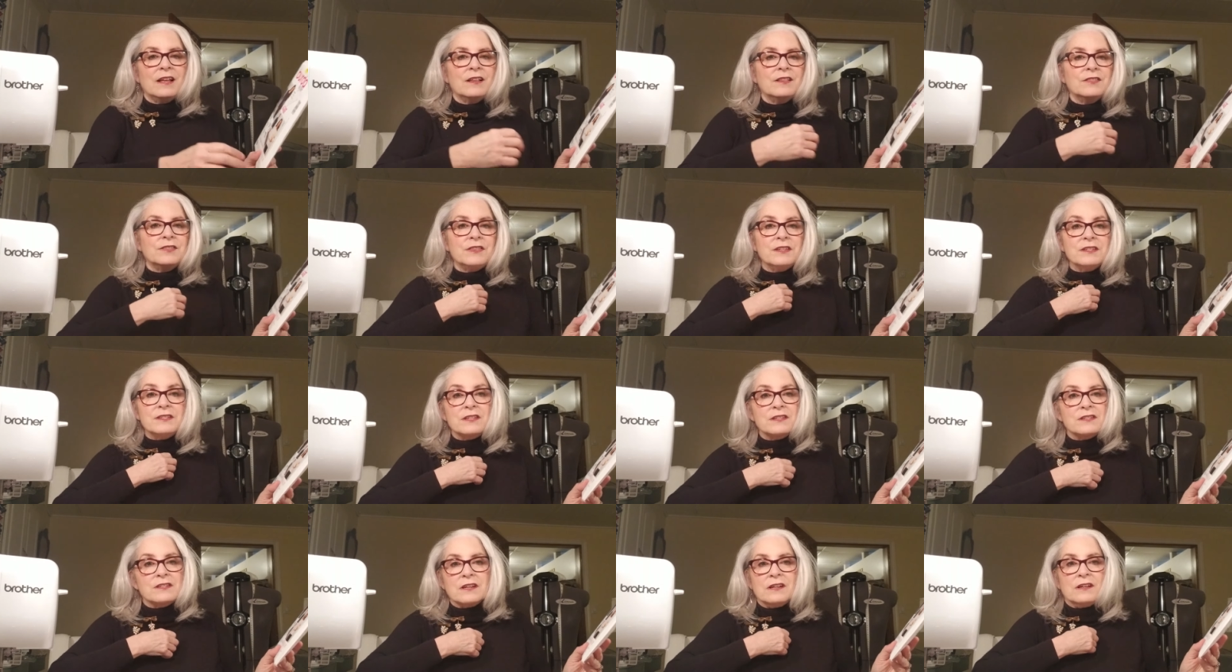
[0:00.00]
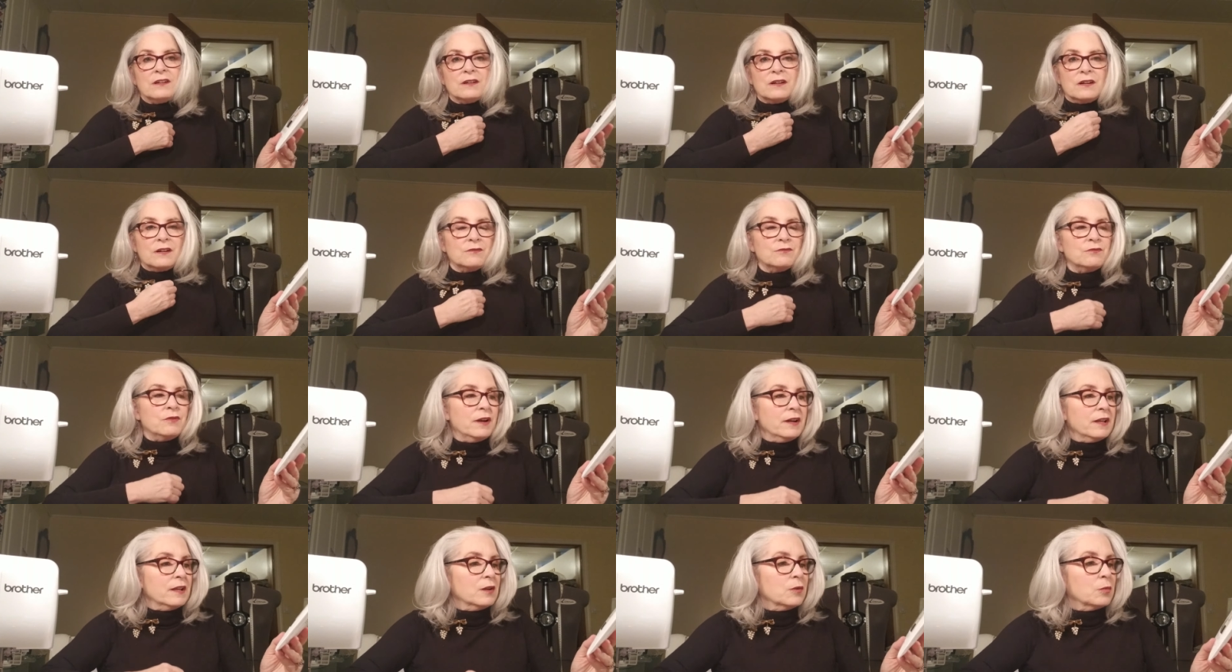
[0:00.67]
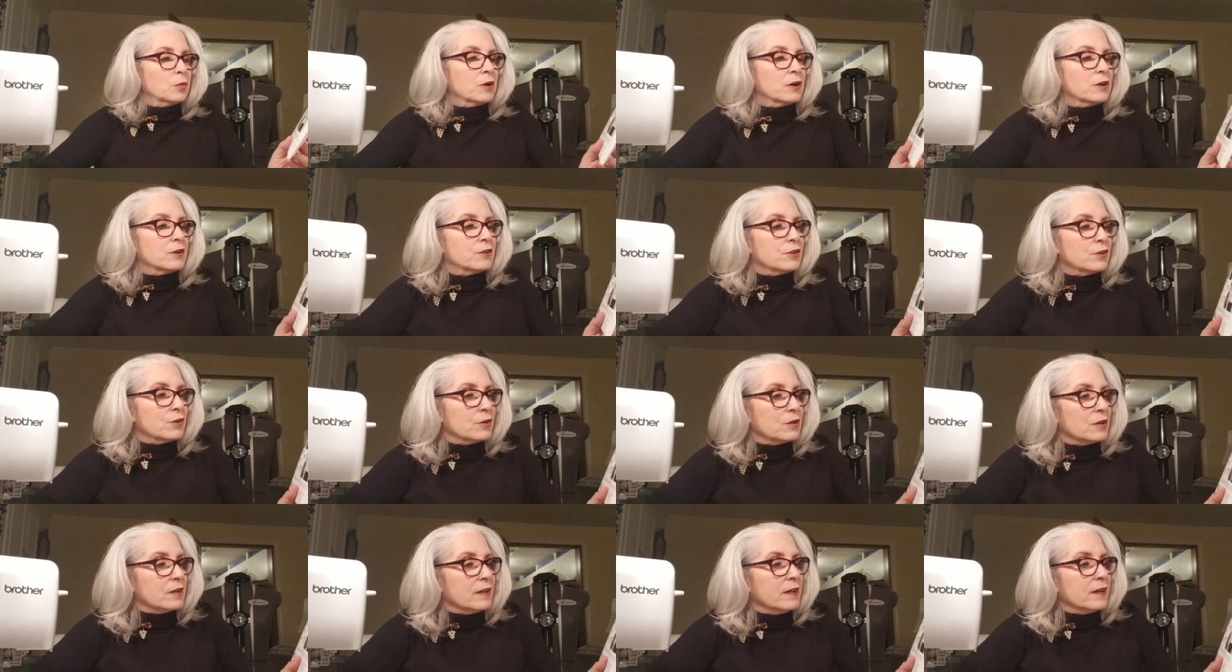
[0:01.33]
this is a ready-to-wear
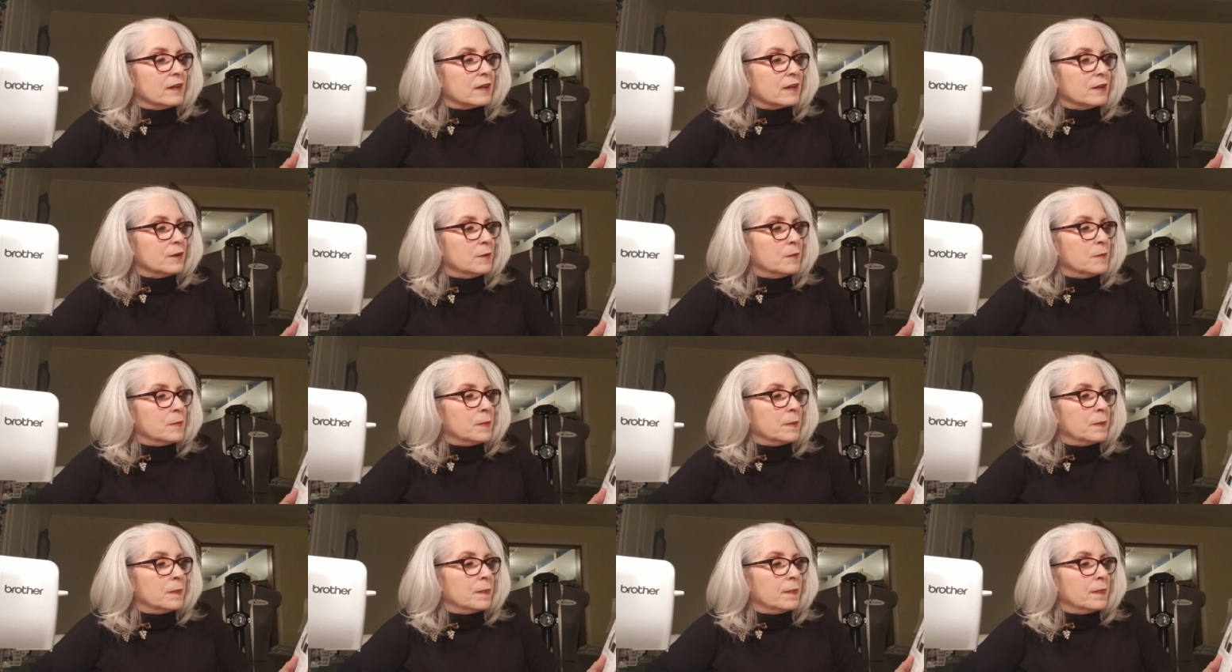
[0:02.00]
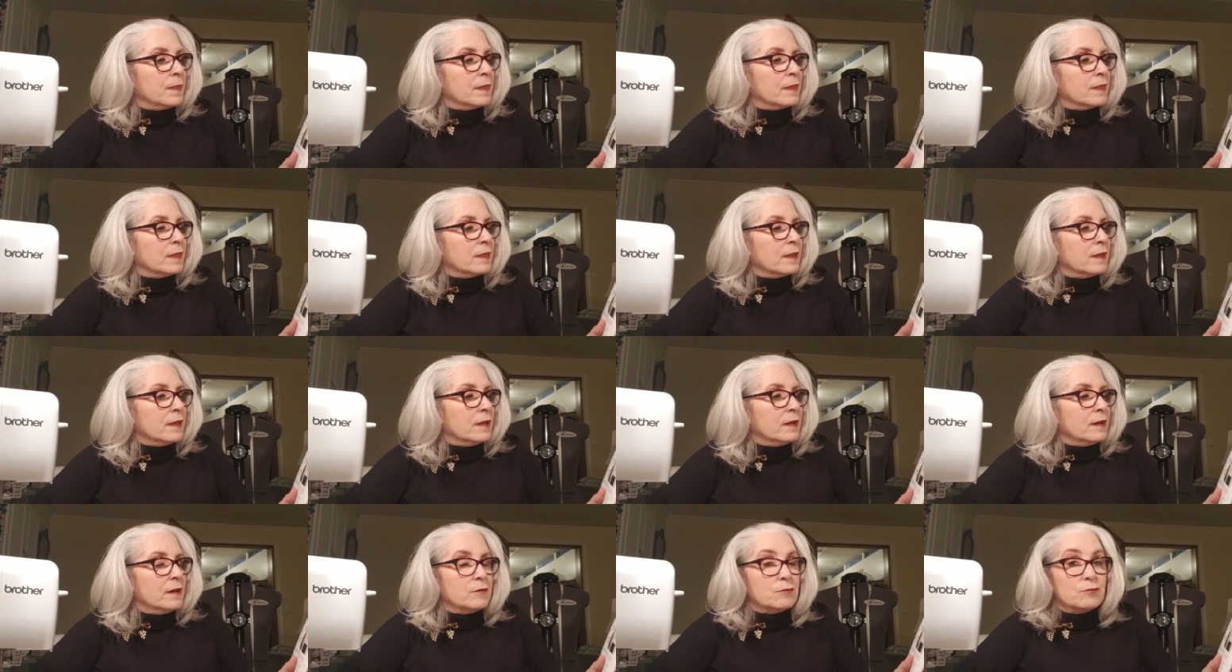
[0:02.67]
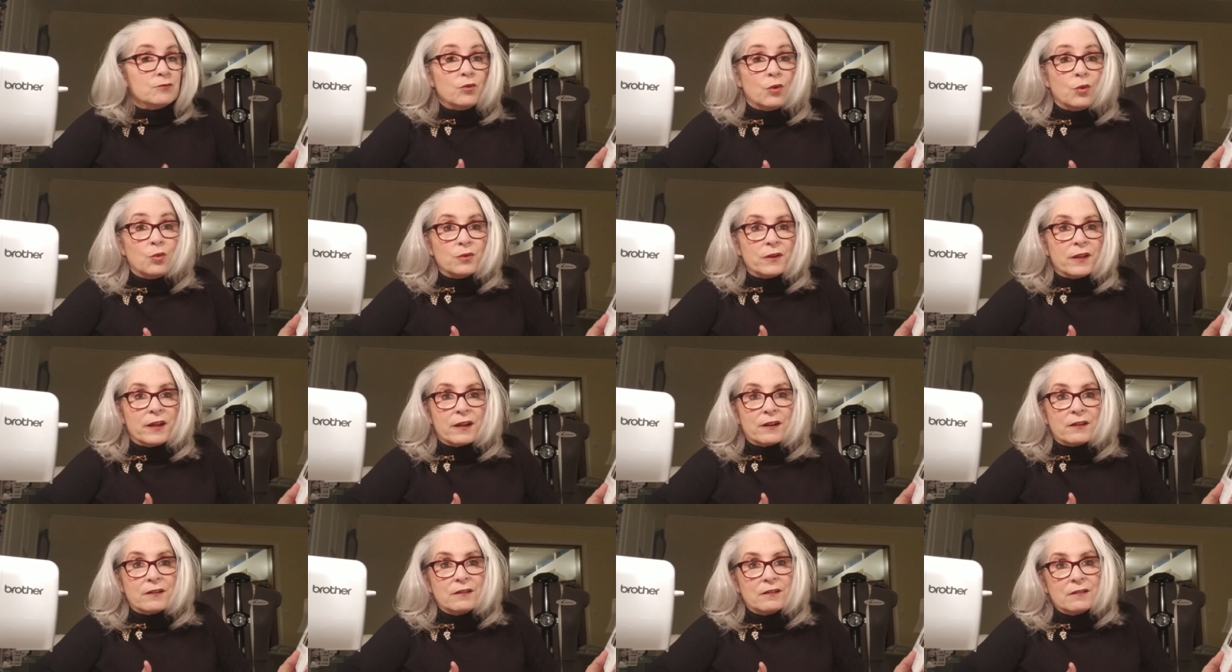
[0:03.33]
turtleneck, roll
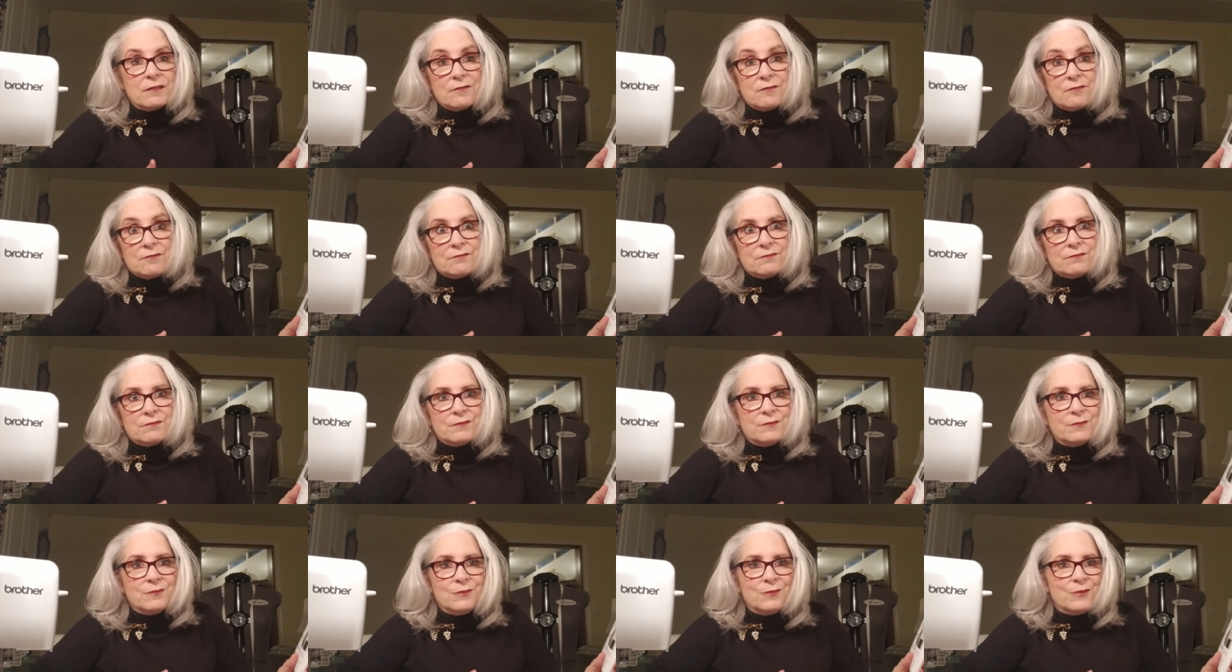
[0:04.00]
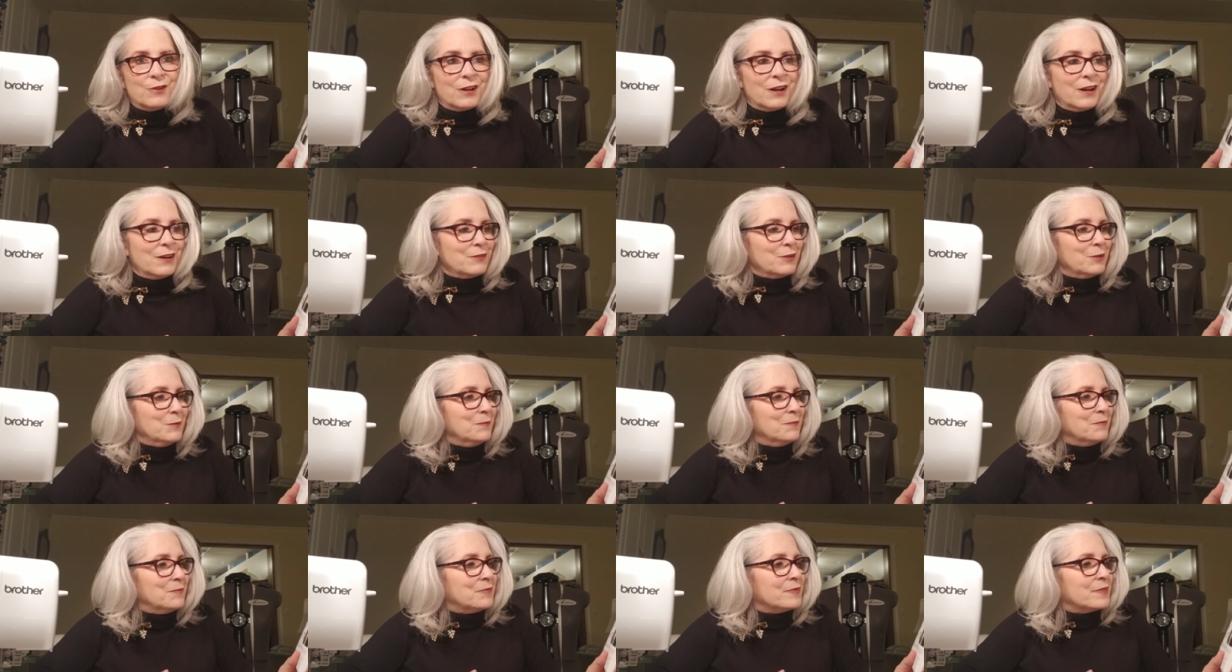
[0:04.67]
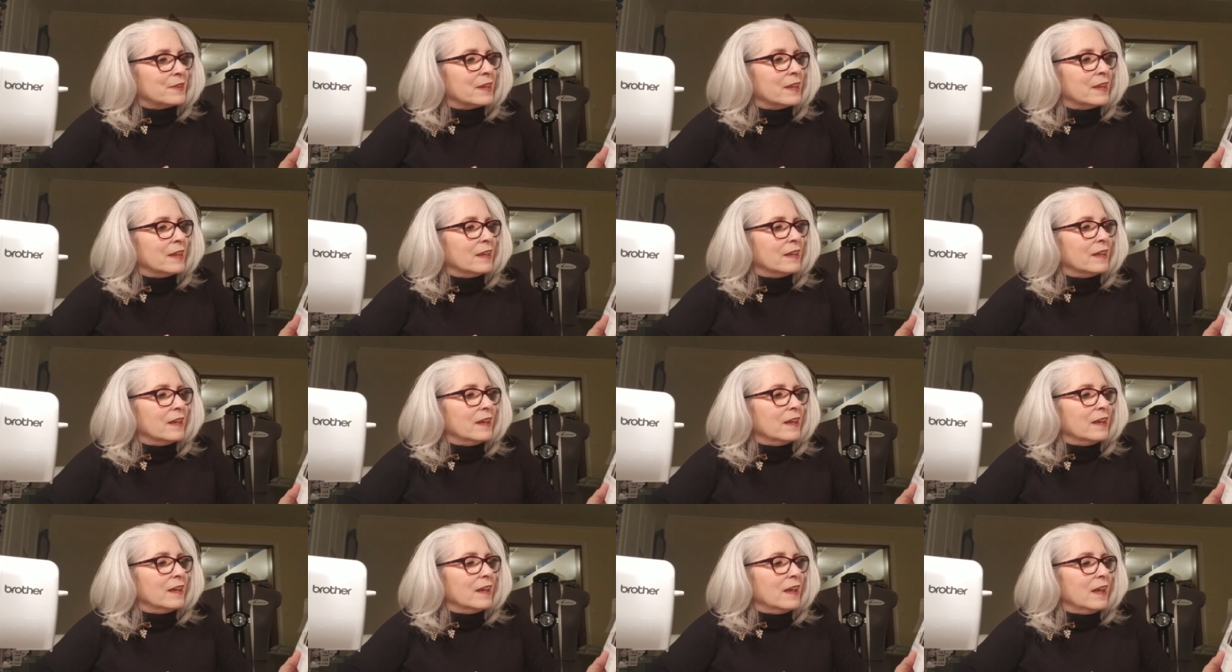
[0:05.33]
neck, whatever,
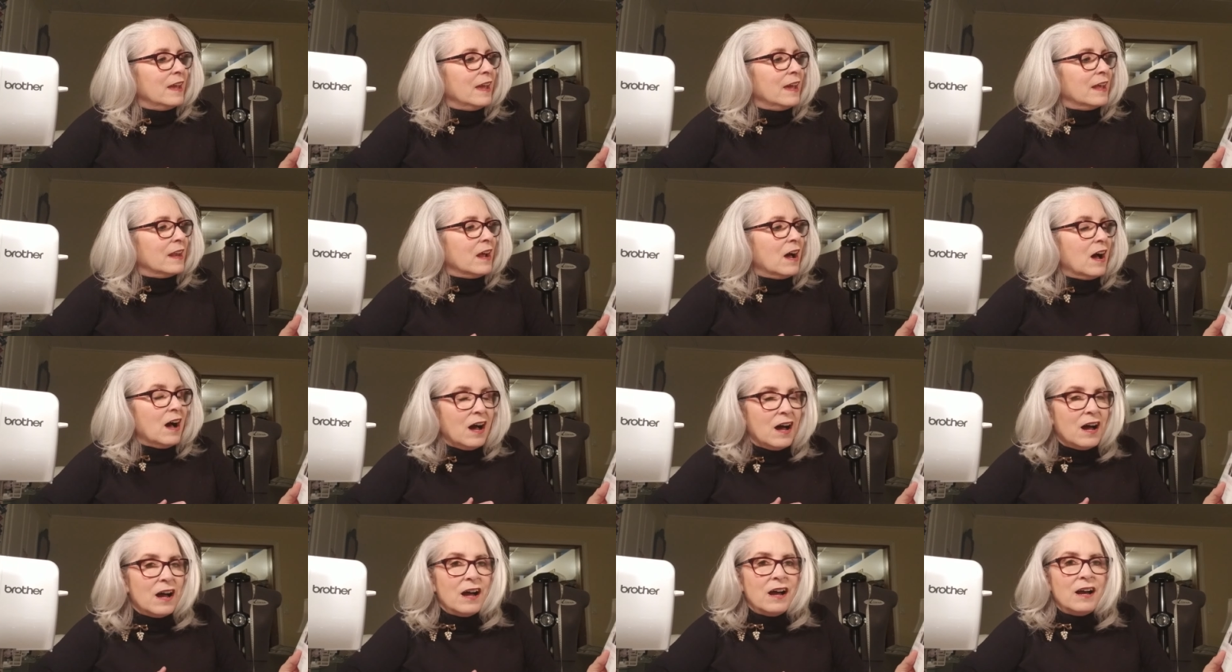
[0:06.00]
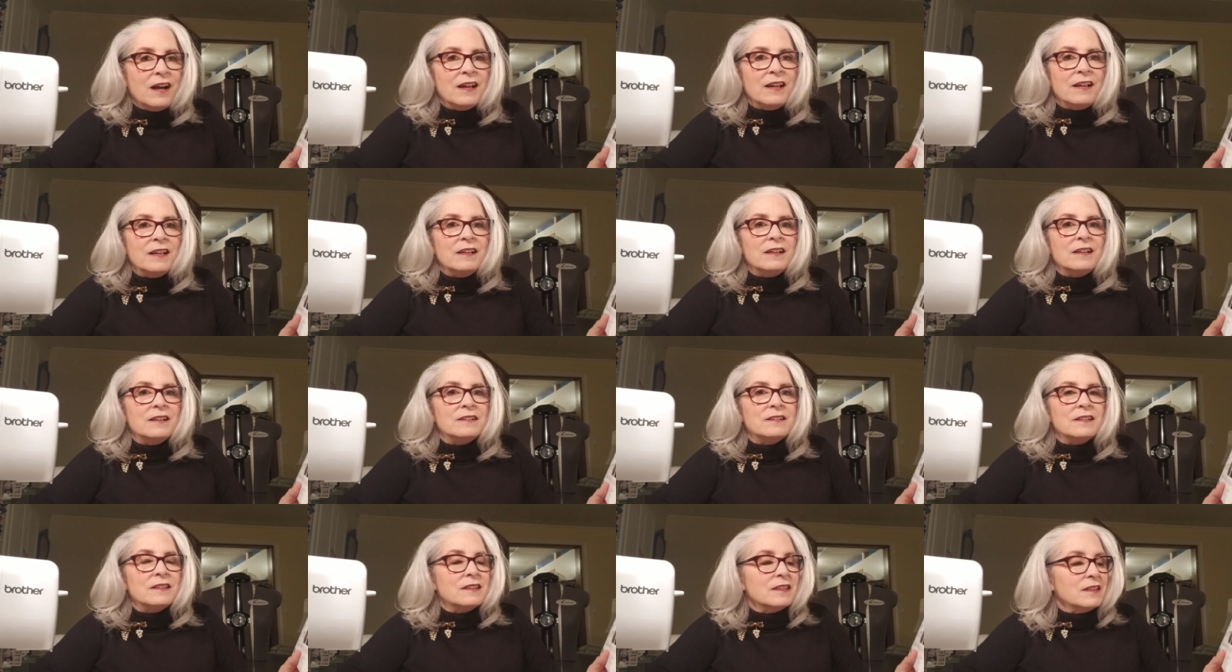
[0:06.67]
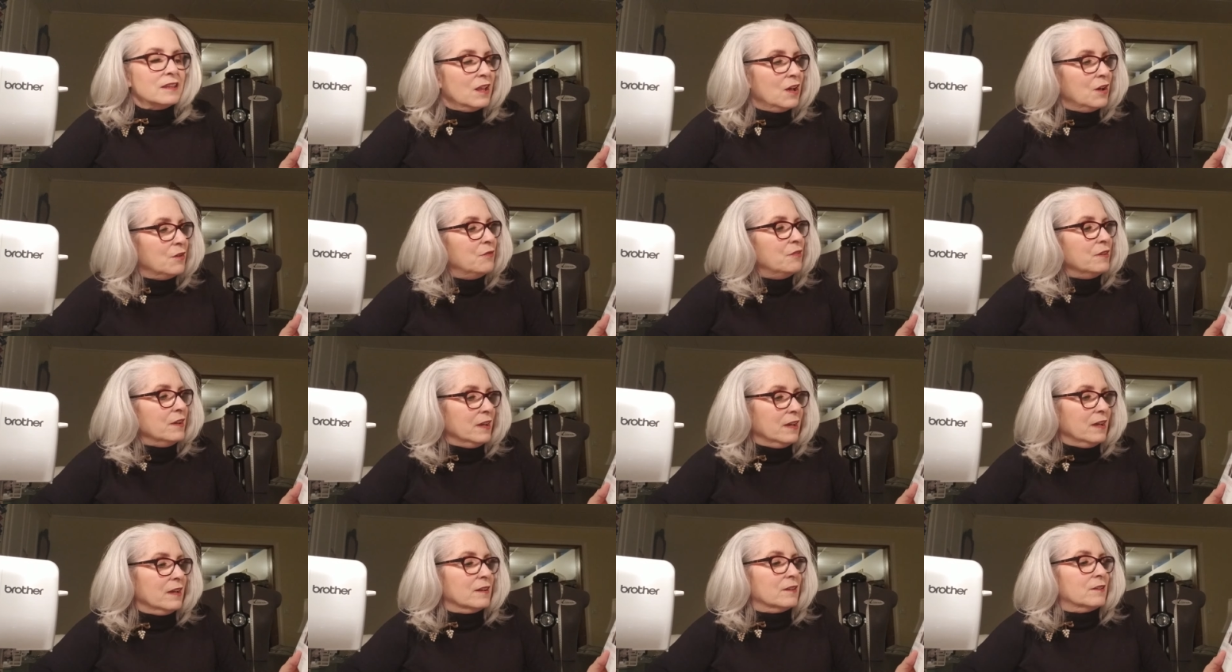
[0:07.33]
and I love
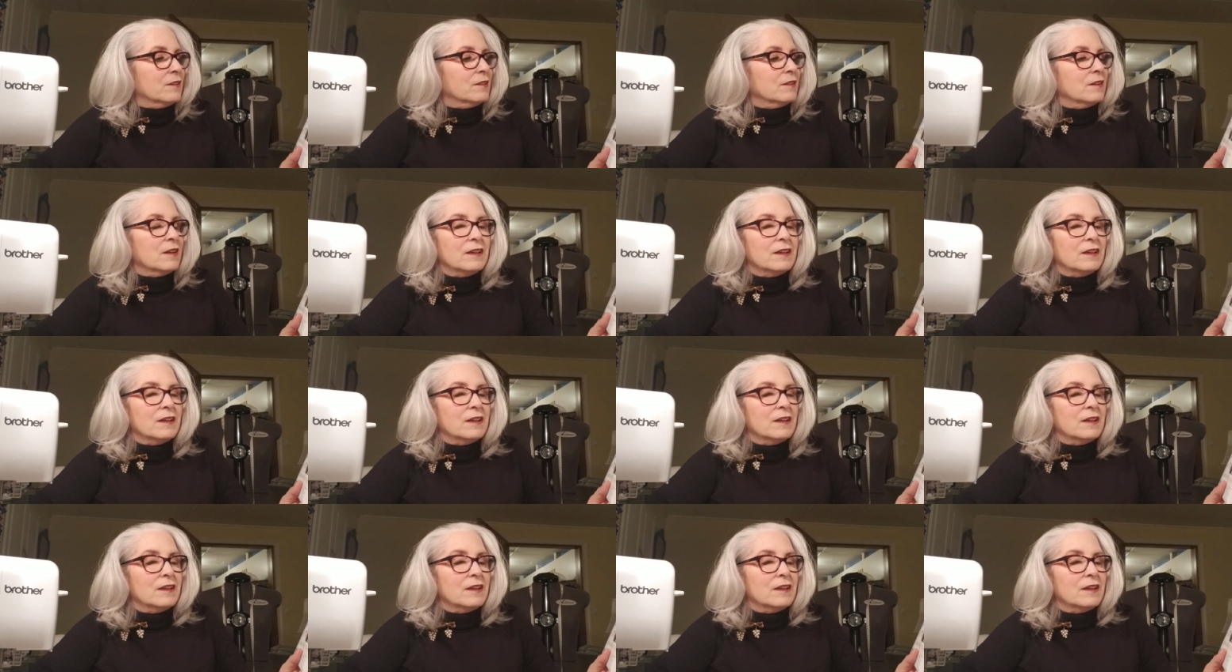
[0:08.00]
it.